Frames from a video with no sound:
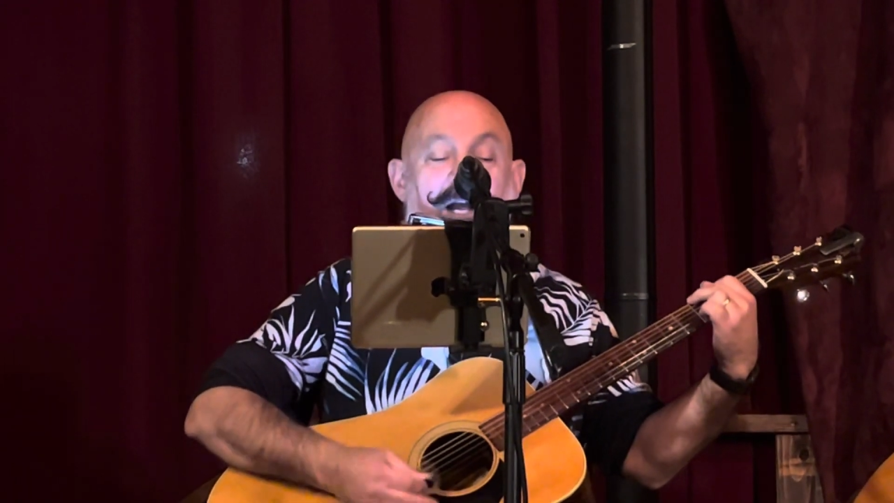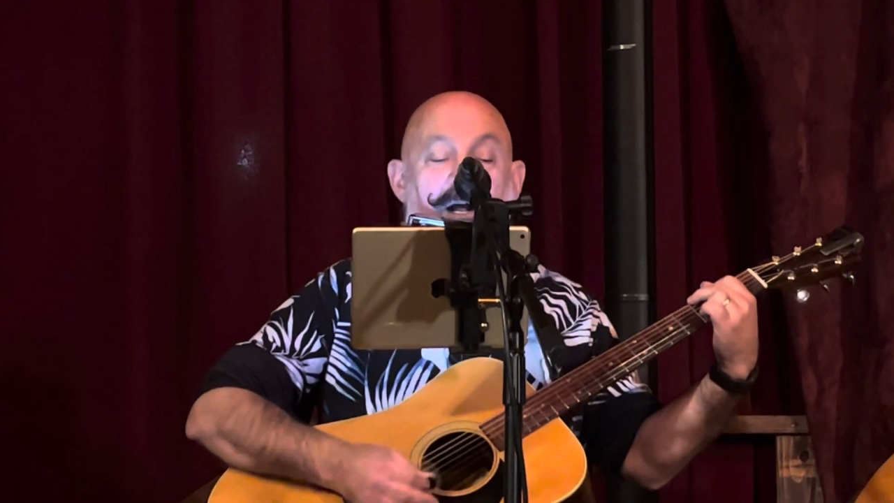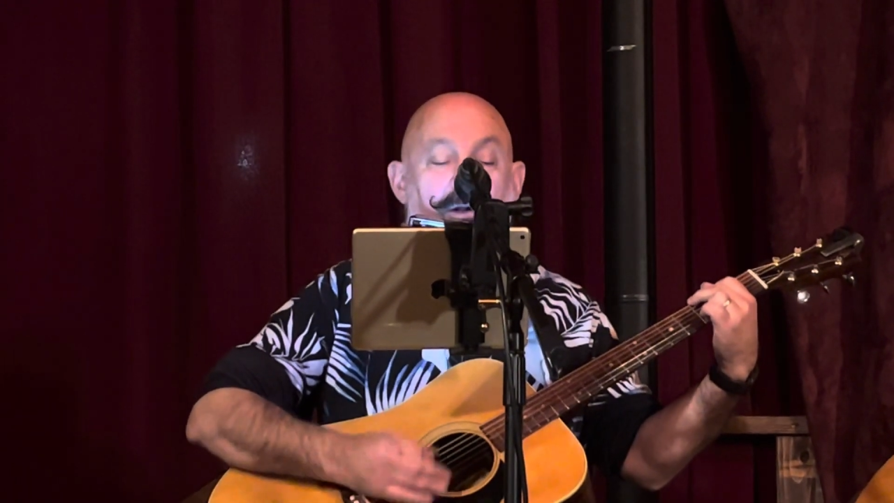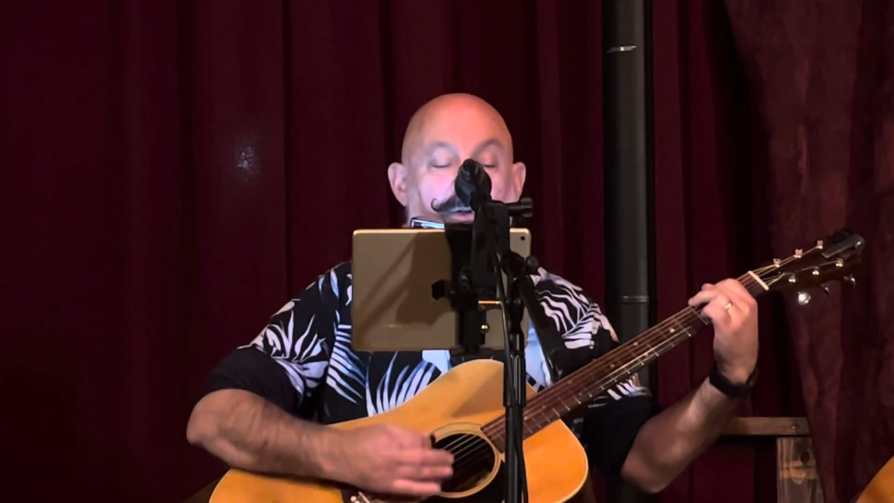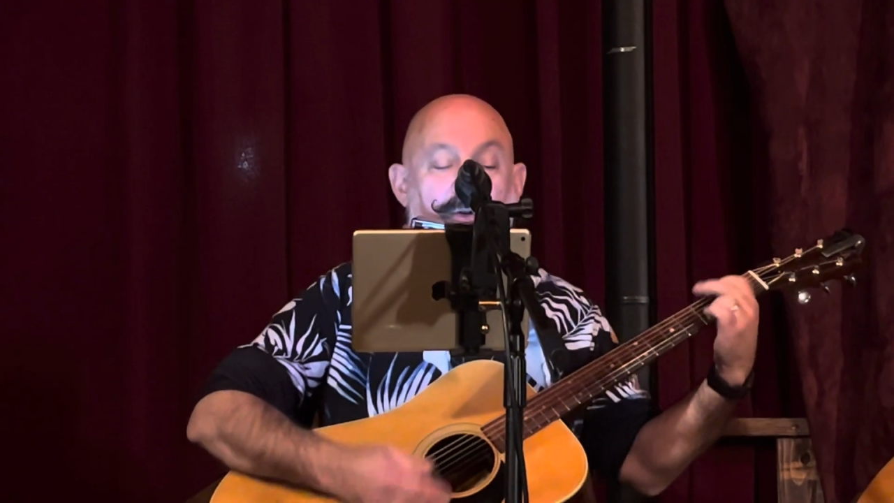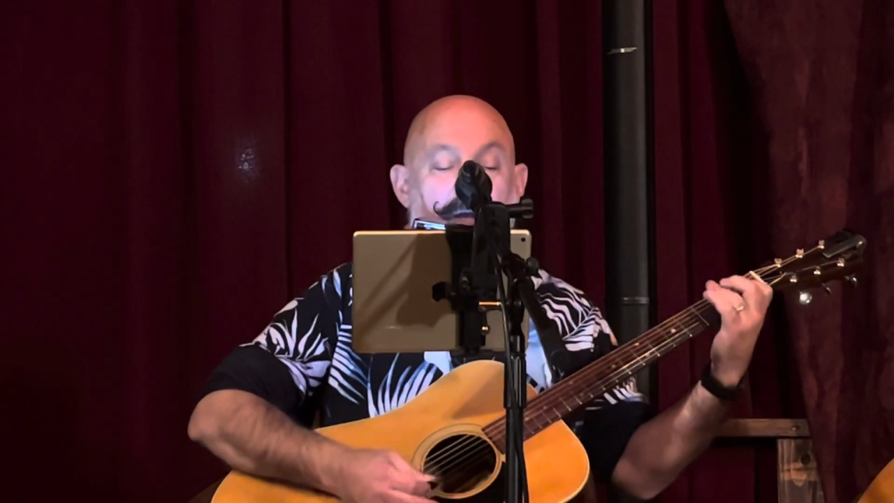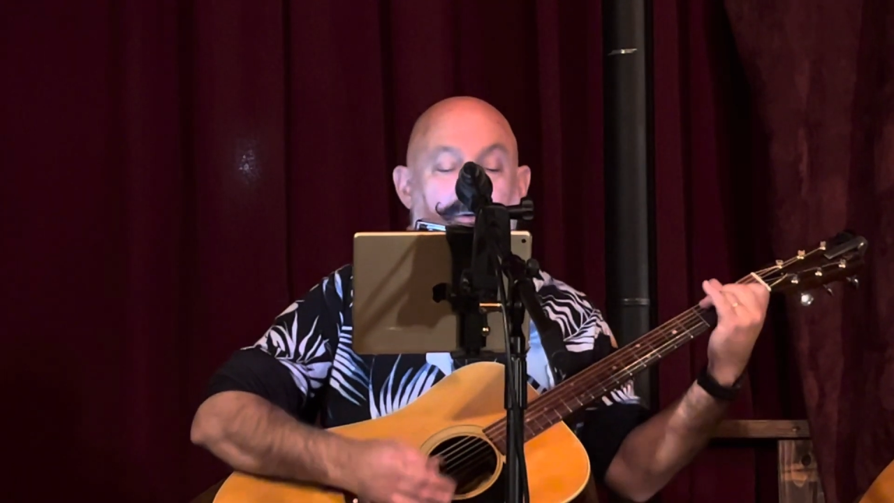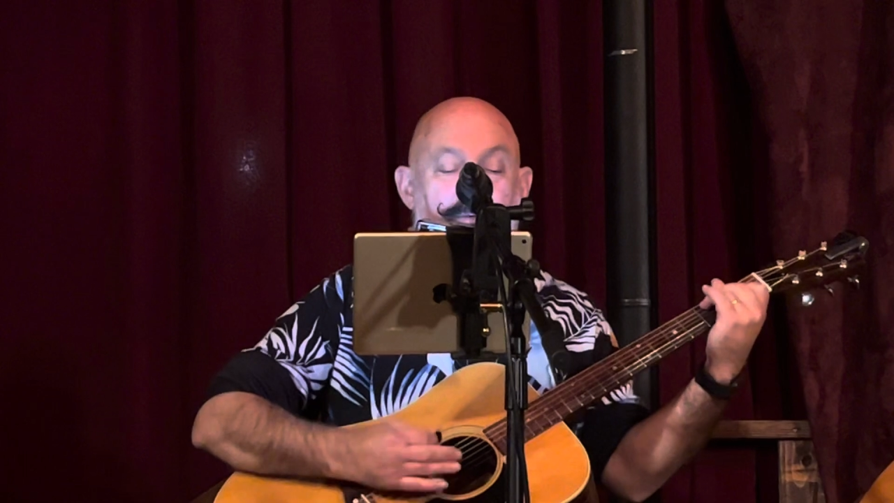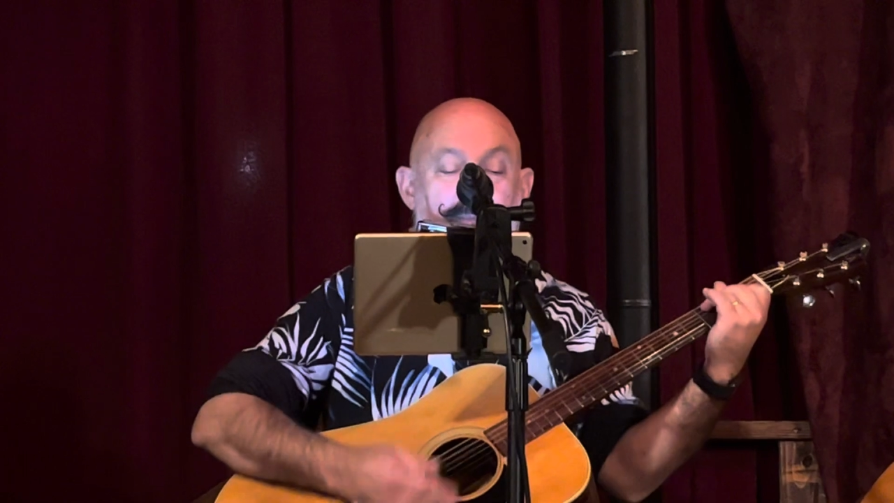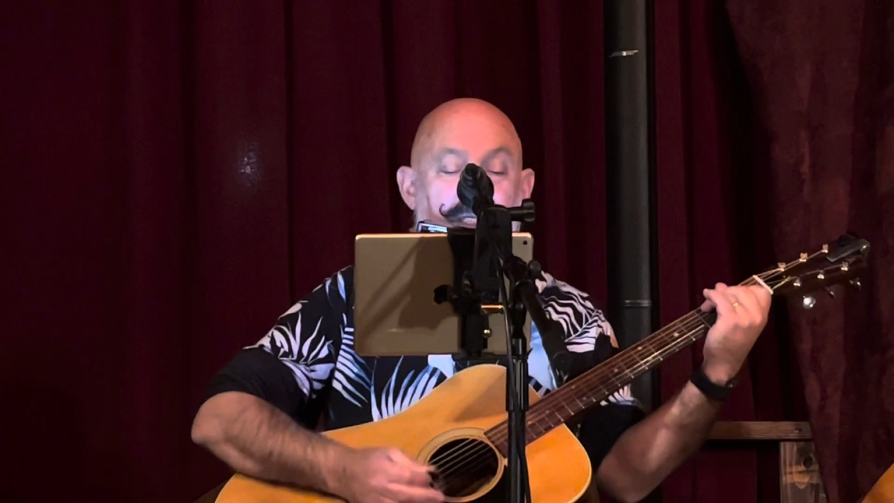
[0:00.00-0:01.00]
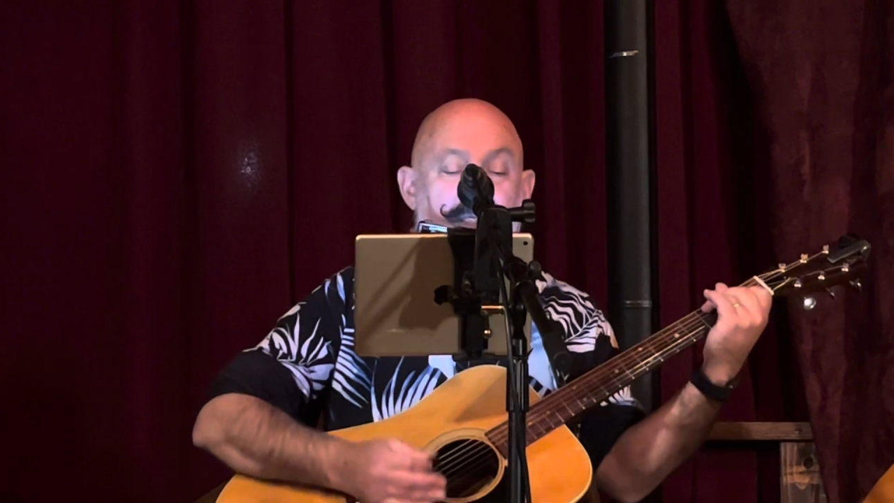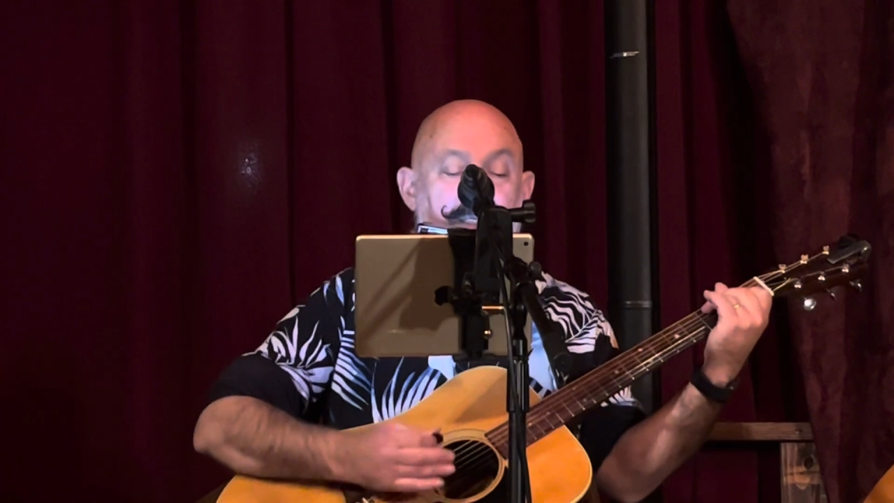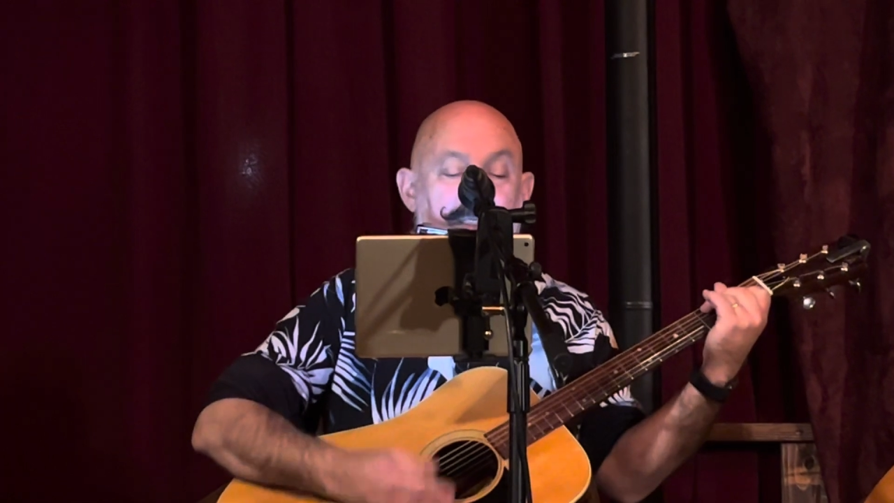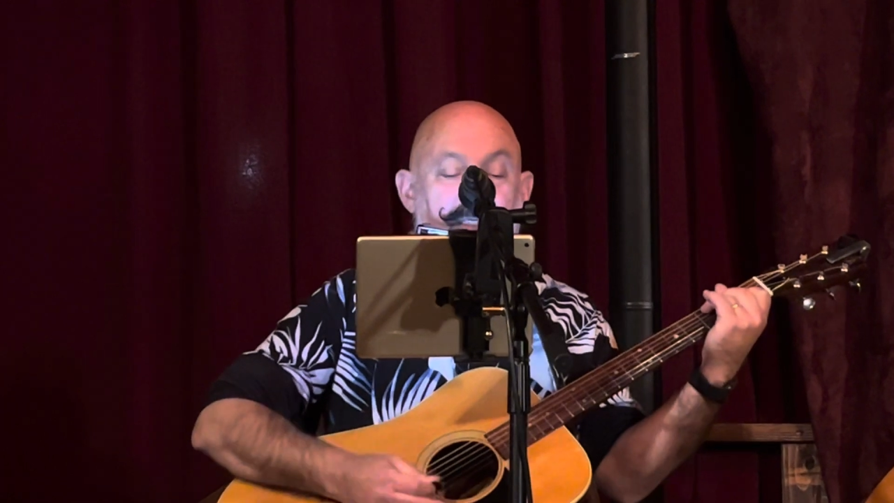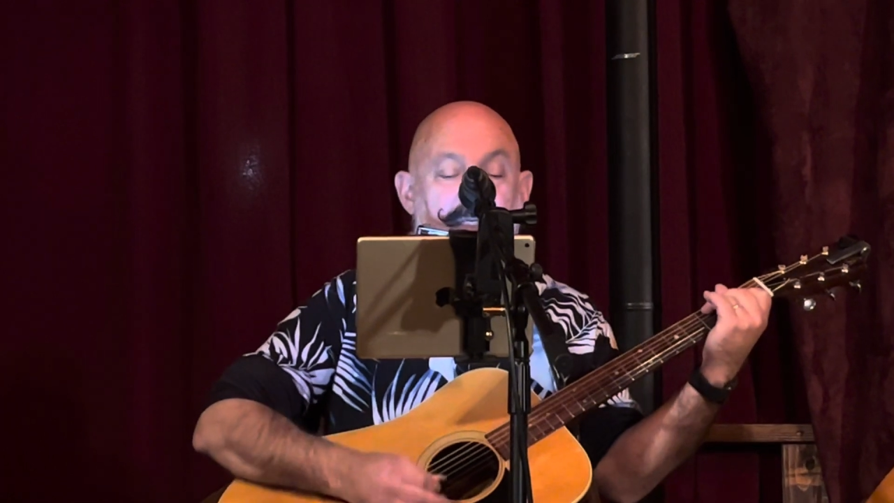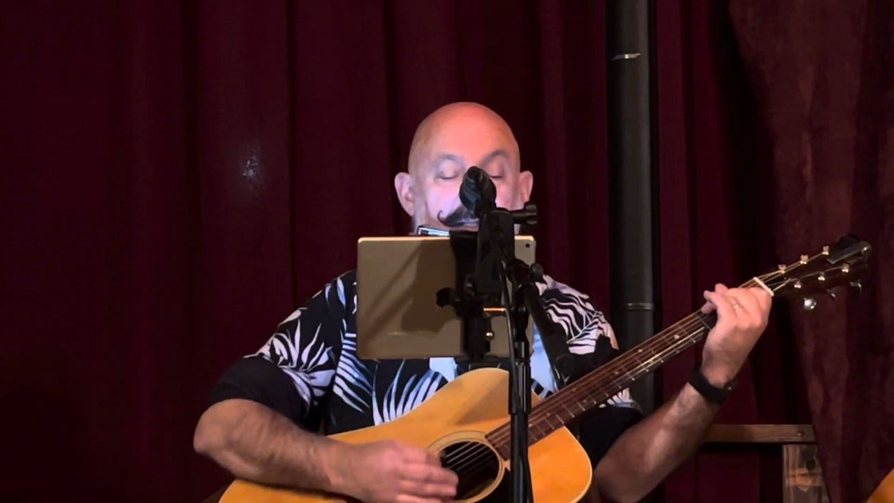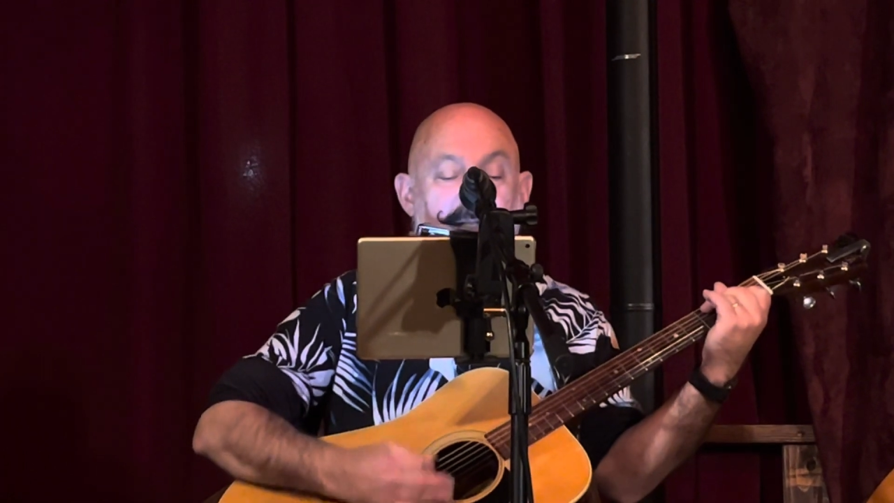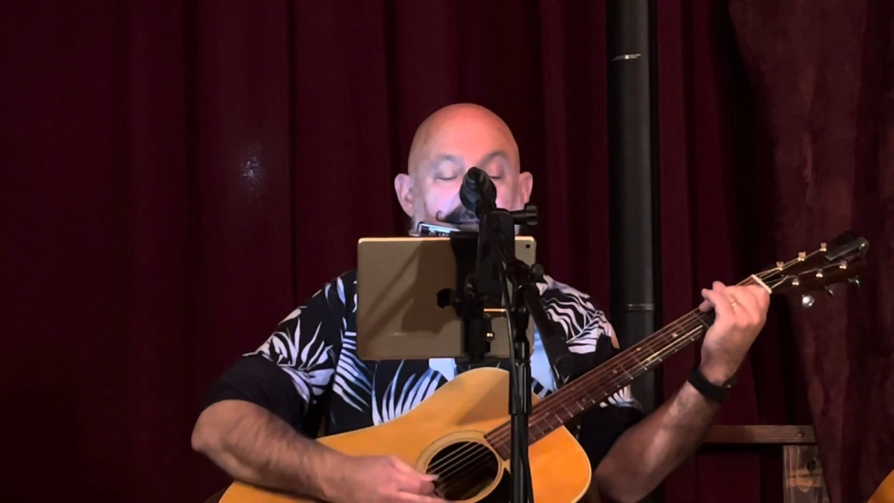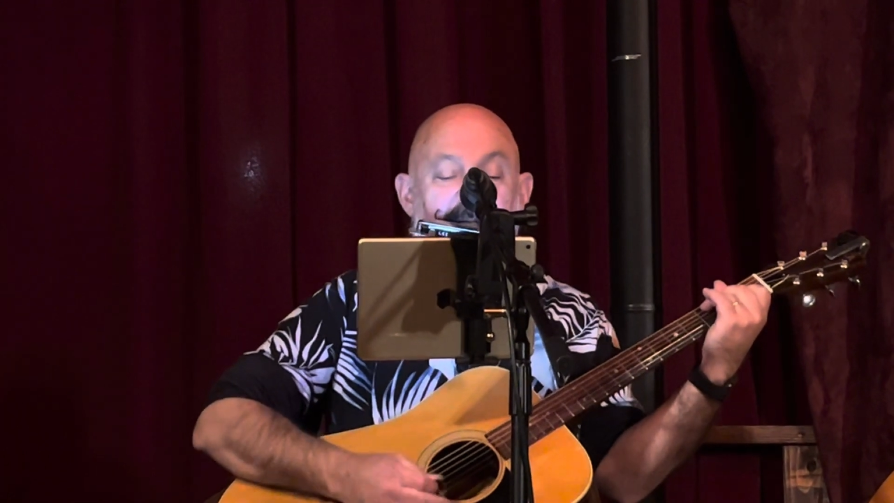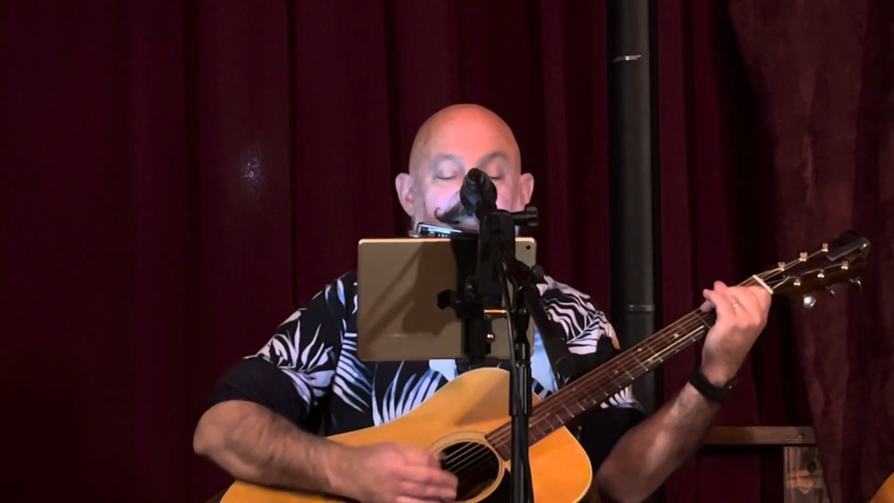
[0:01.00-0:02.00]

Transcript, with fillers: called on me.